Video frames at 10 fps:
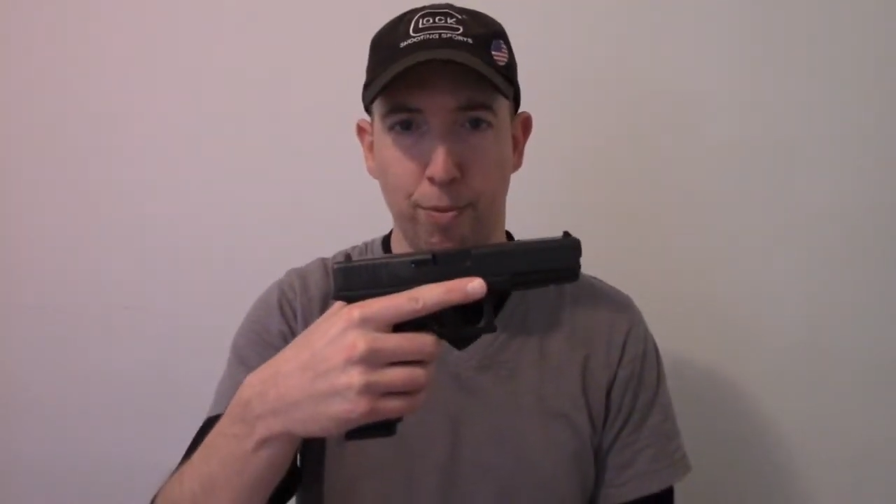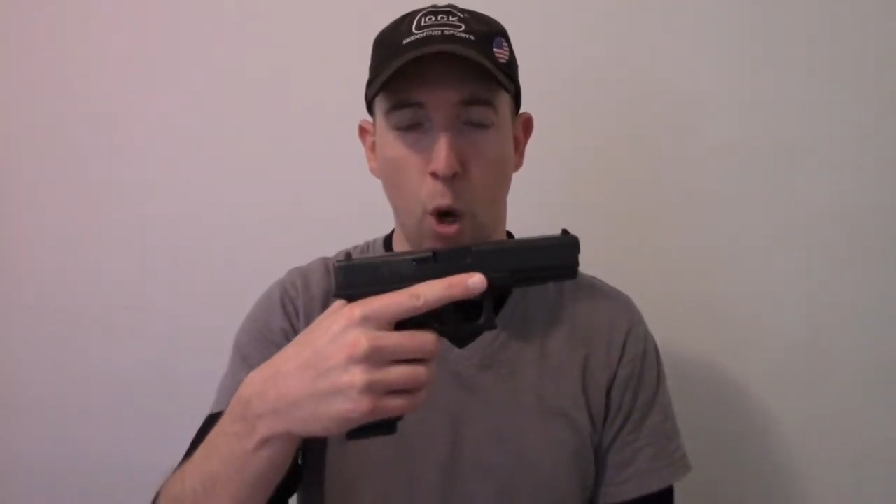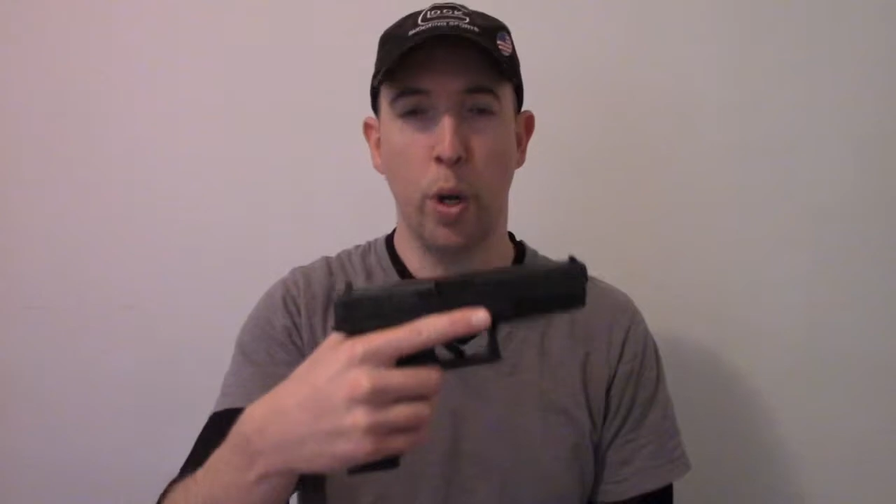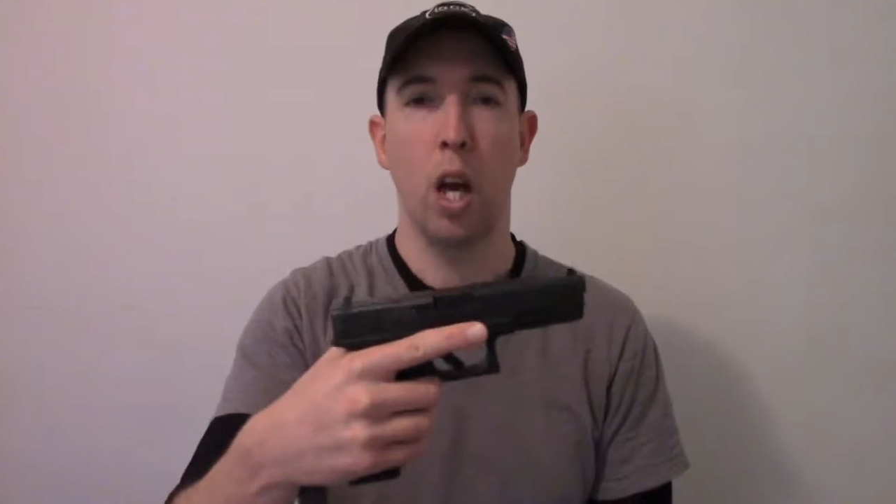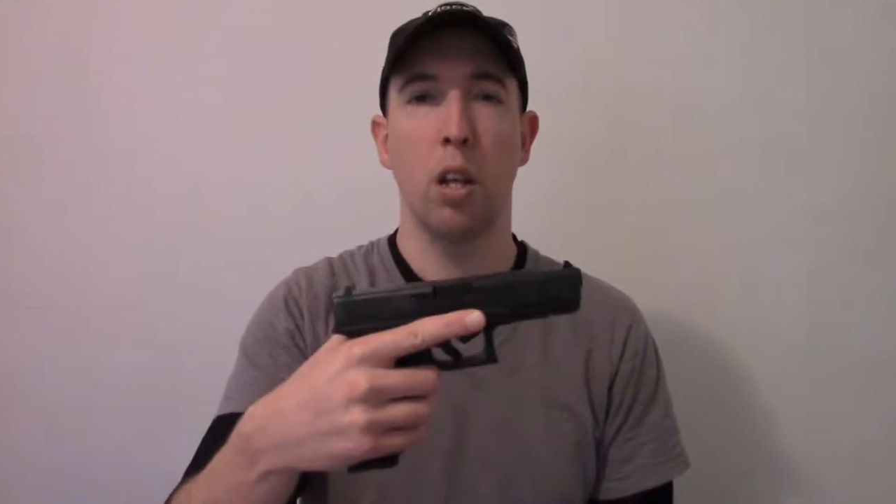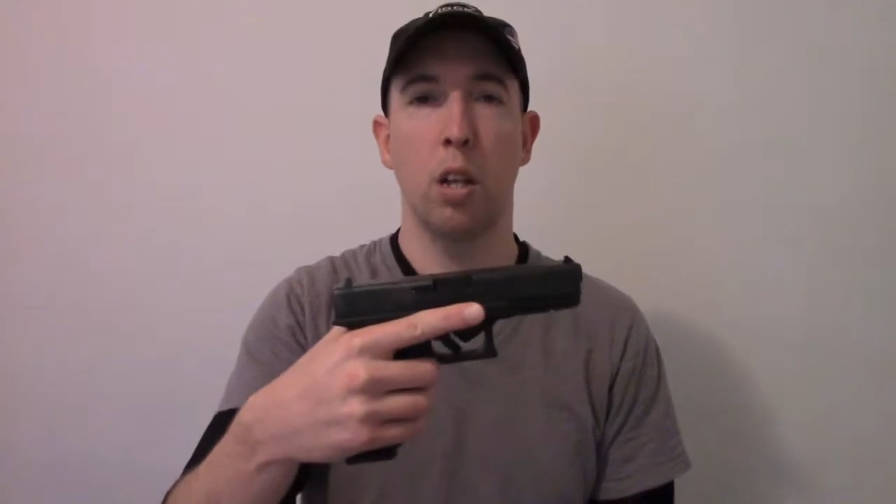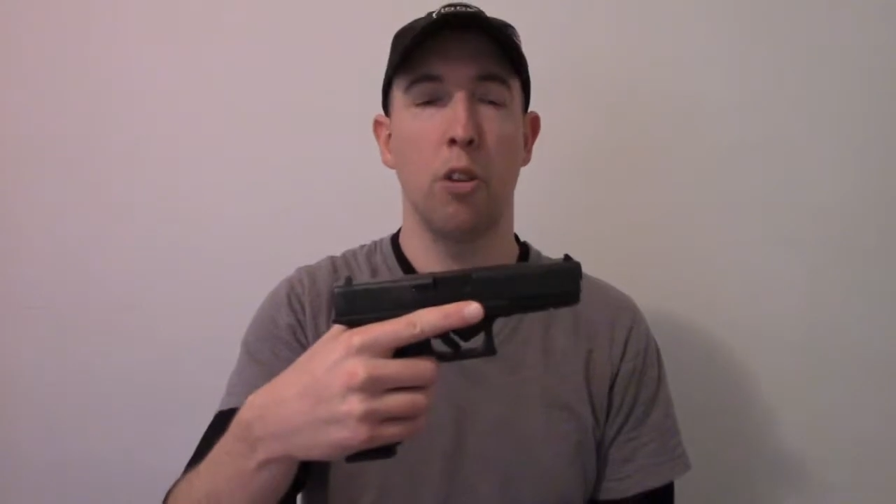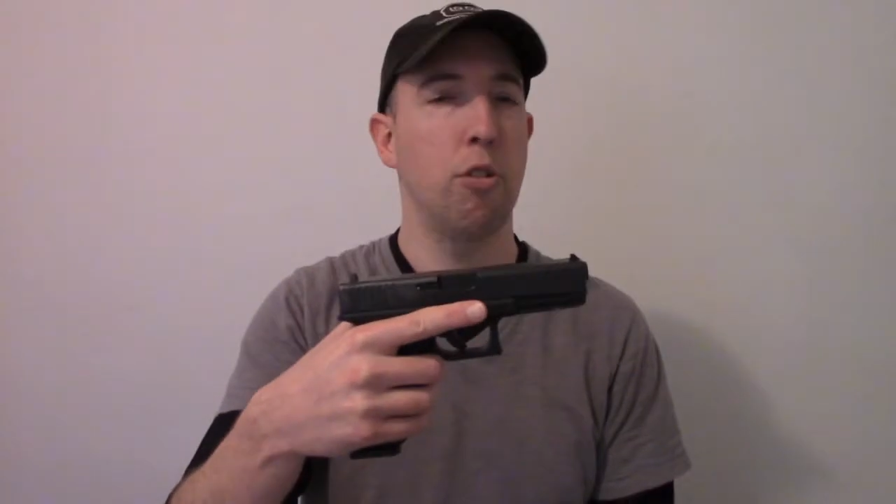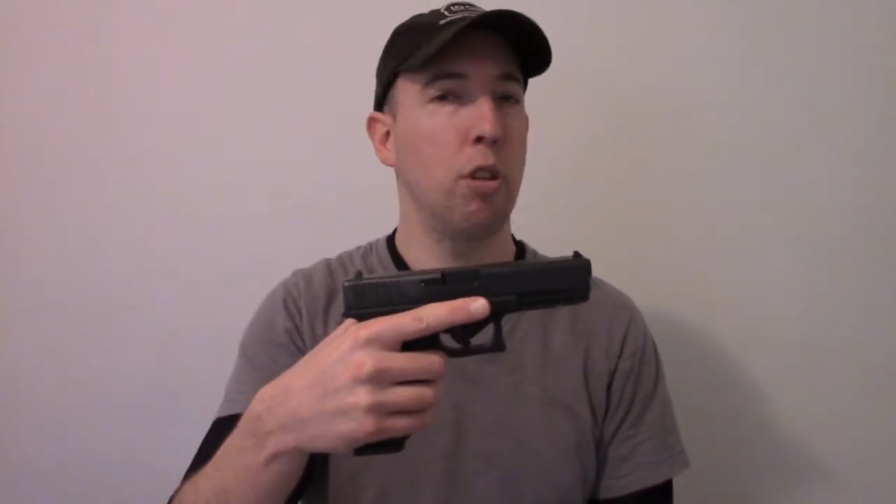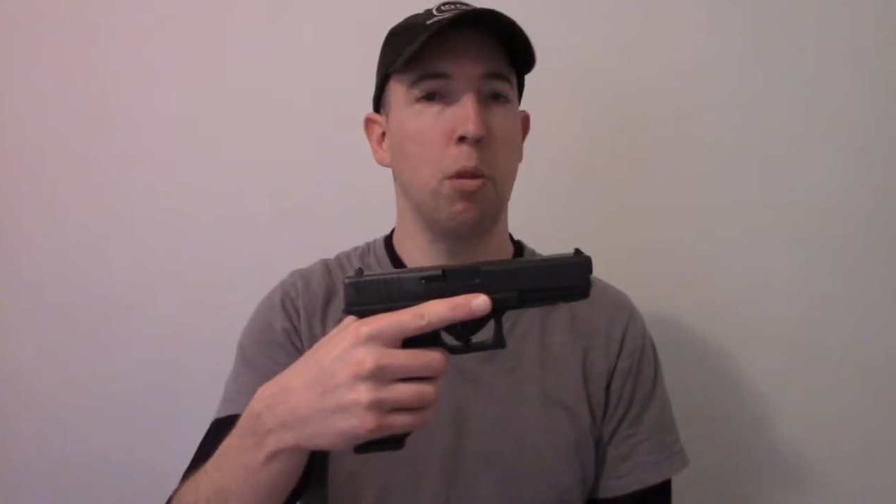Okay, that
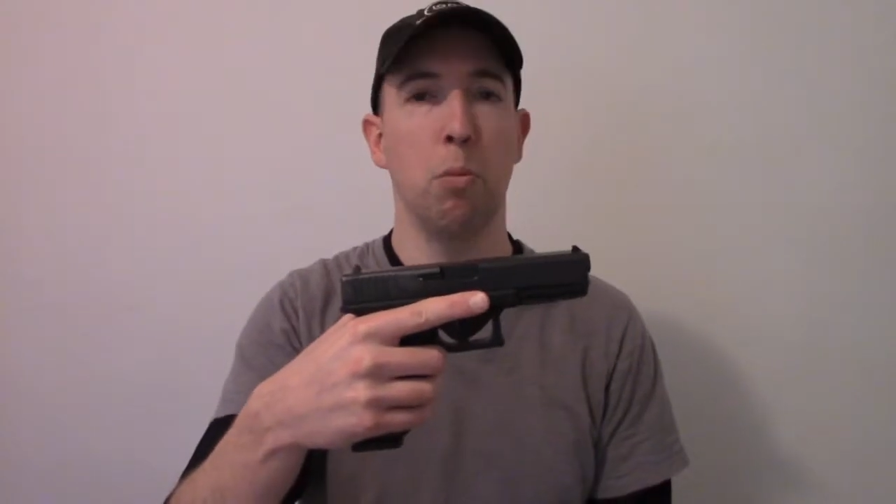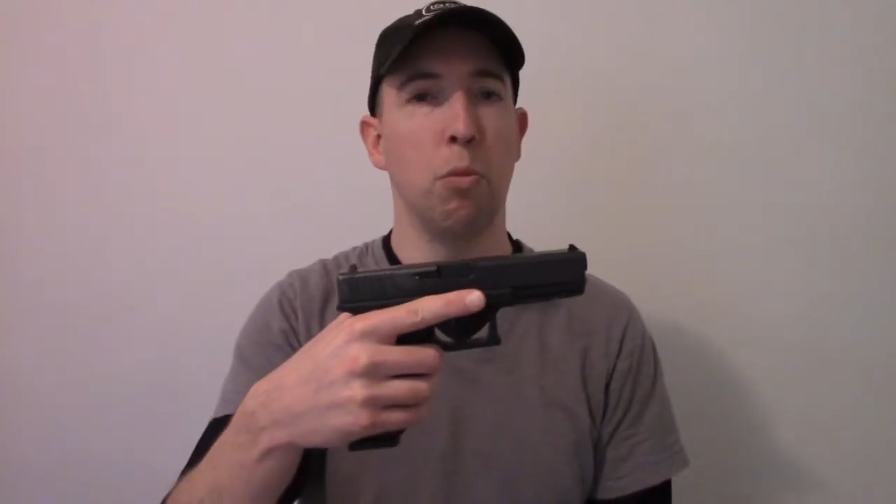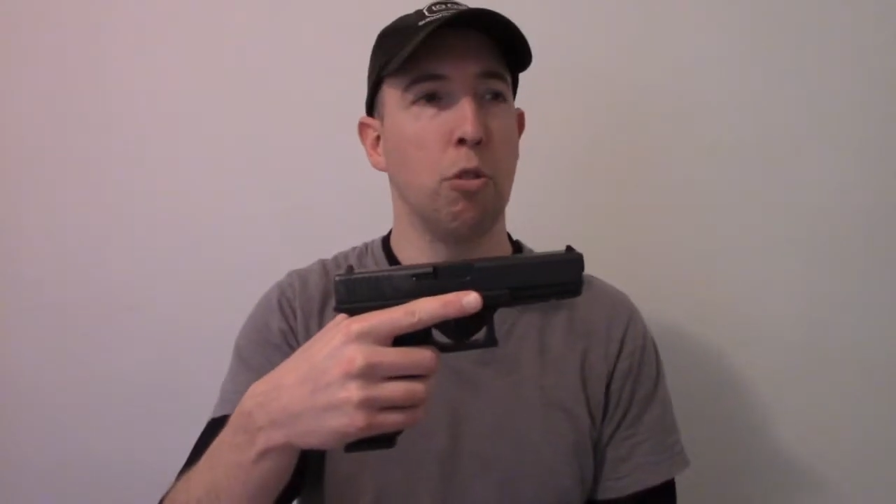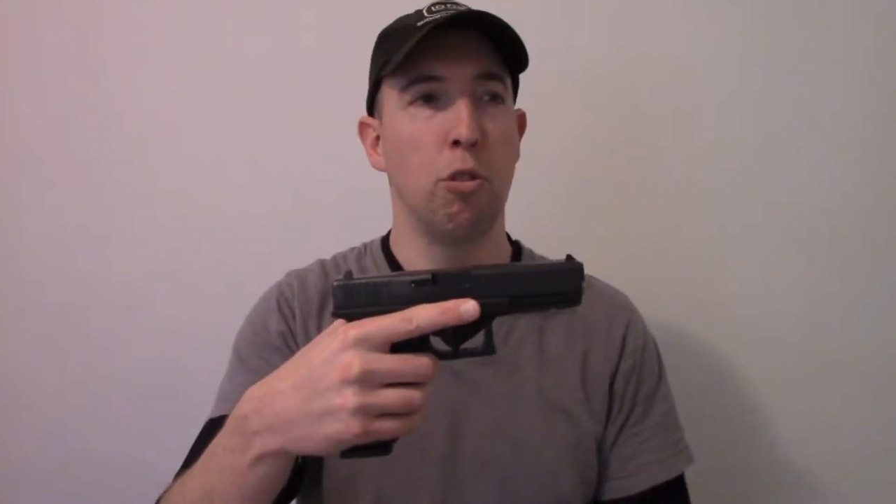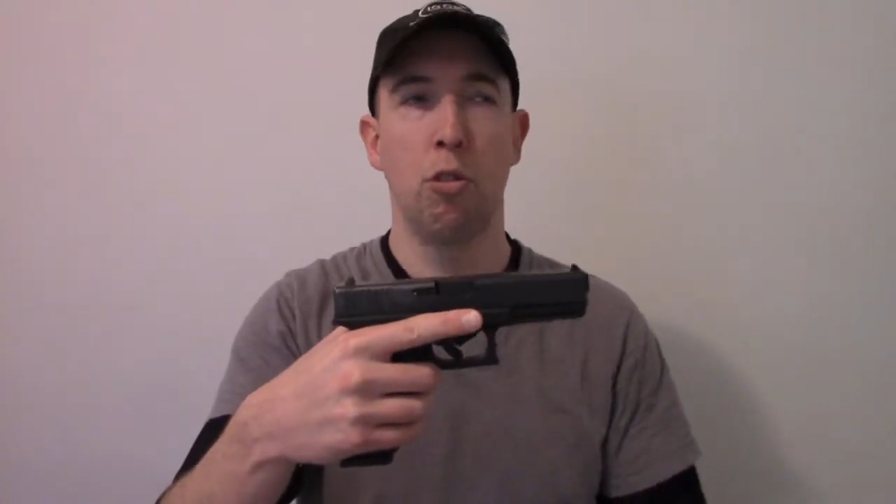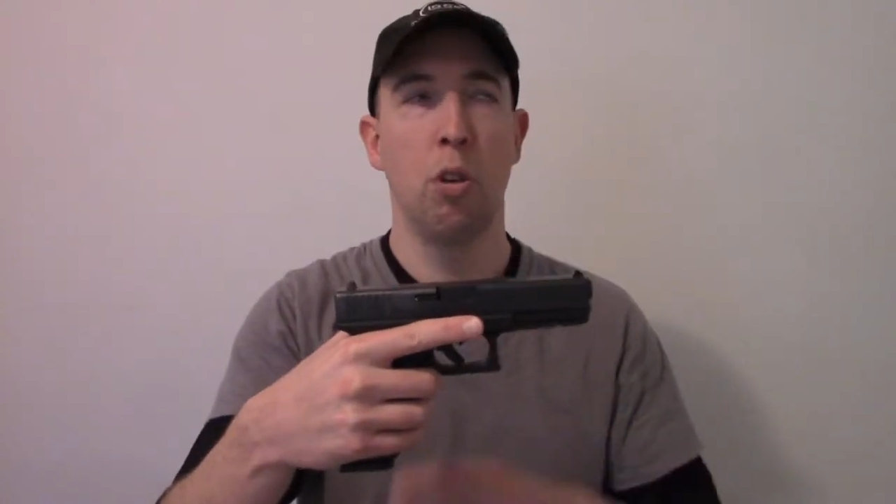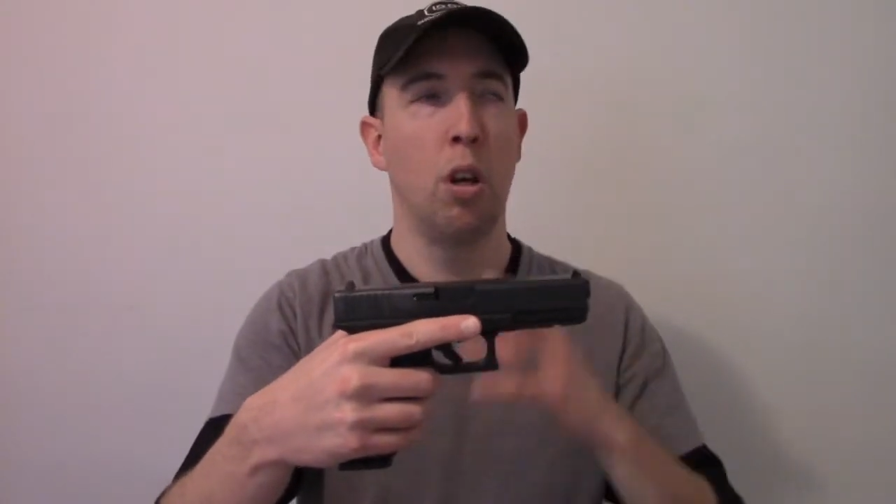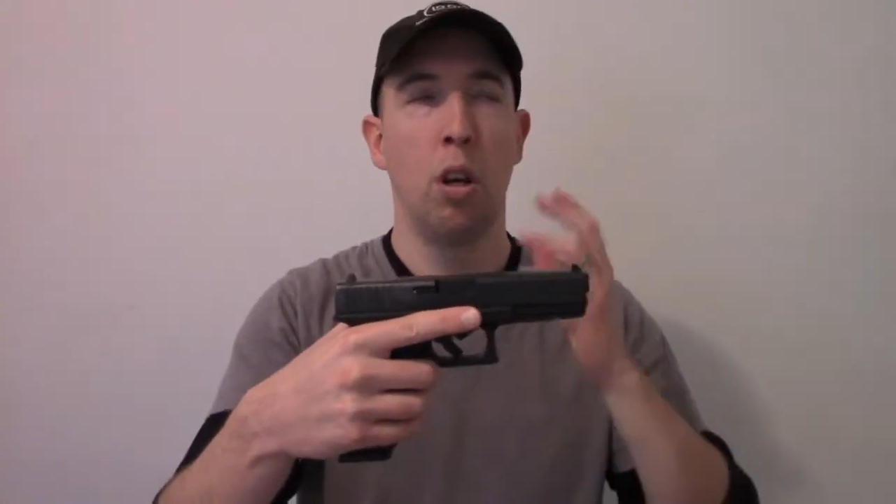seems